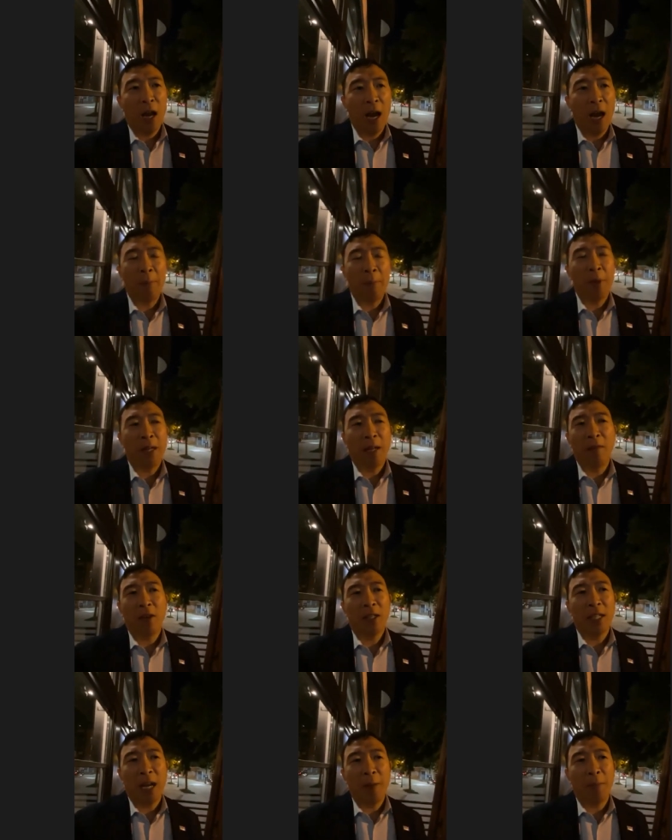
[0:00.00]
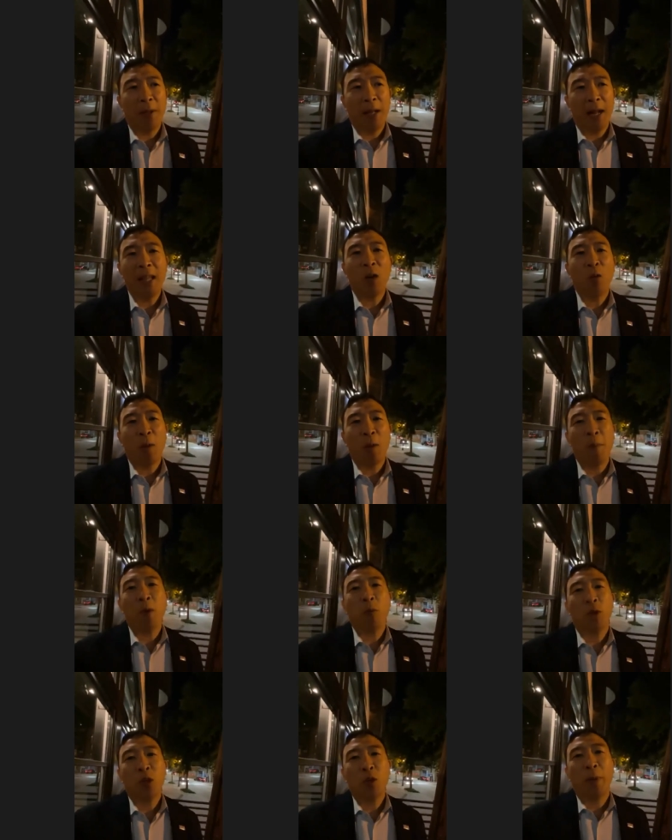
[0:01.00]
I'm going to give an example. I think women
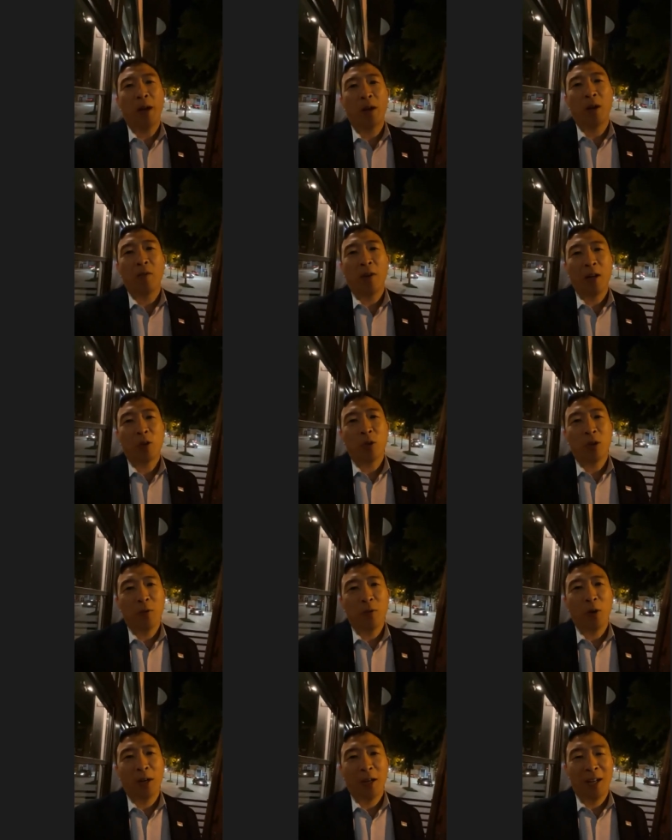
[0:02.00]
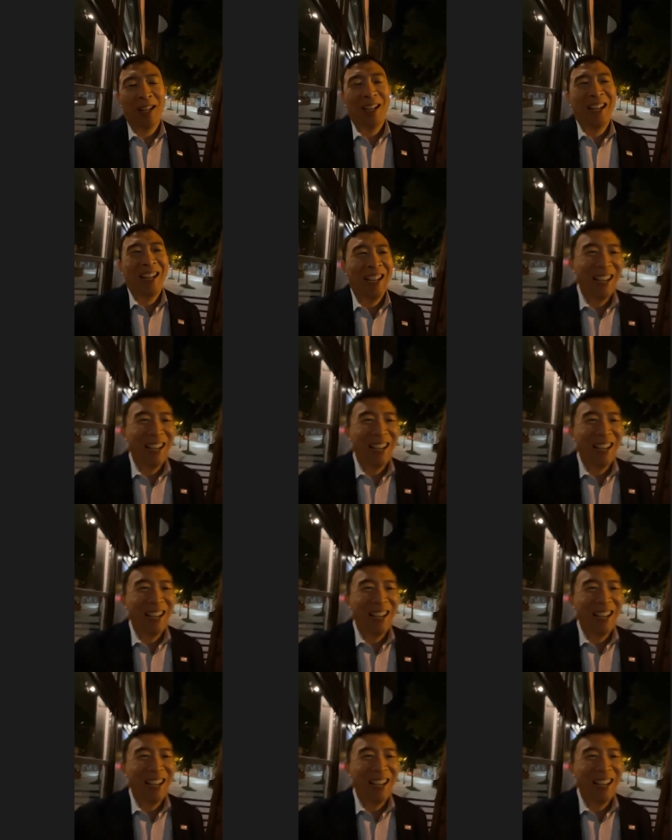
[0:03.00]
would do better in ranked choice voting because